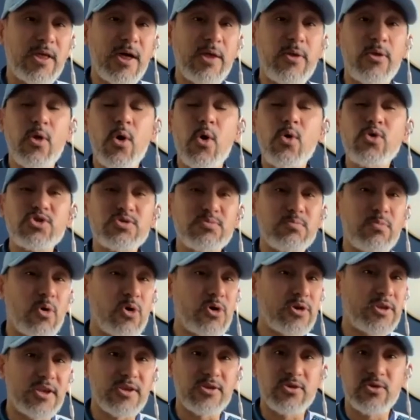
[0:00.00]
that knows
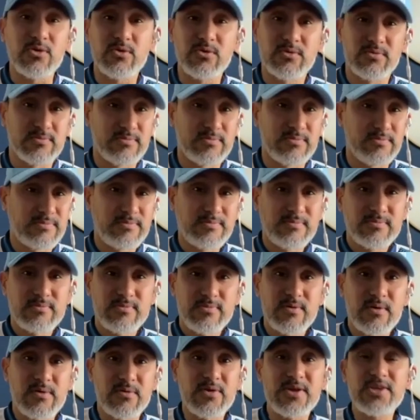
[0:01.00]
more than you,
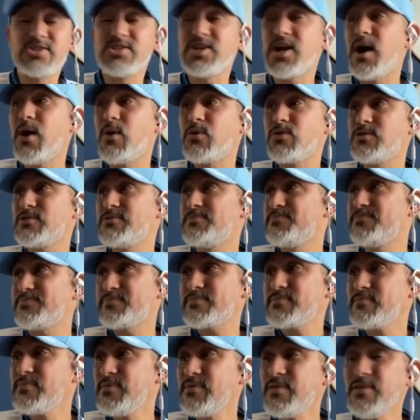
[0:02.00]
reach out
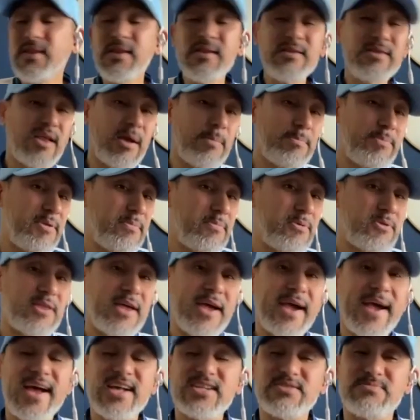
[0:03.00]
the people
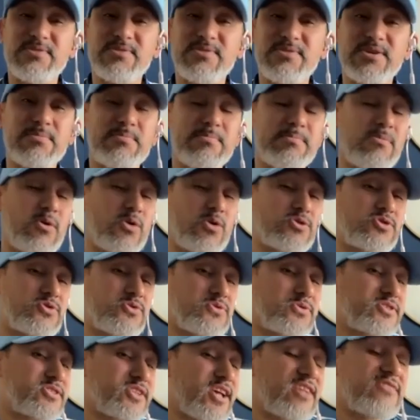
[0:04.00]
that has been more
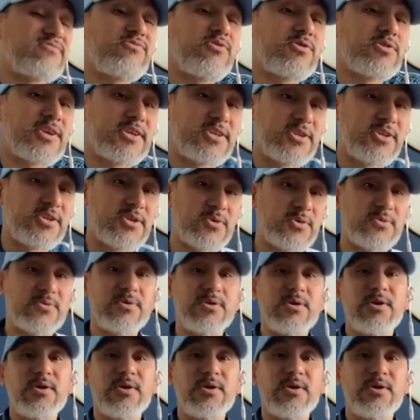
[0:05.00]
successful than you.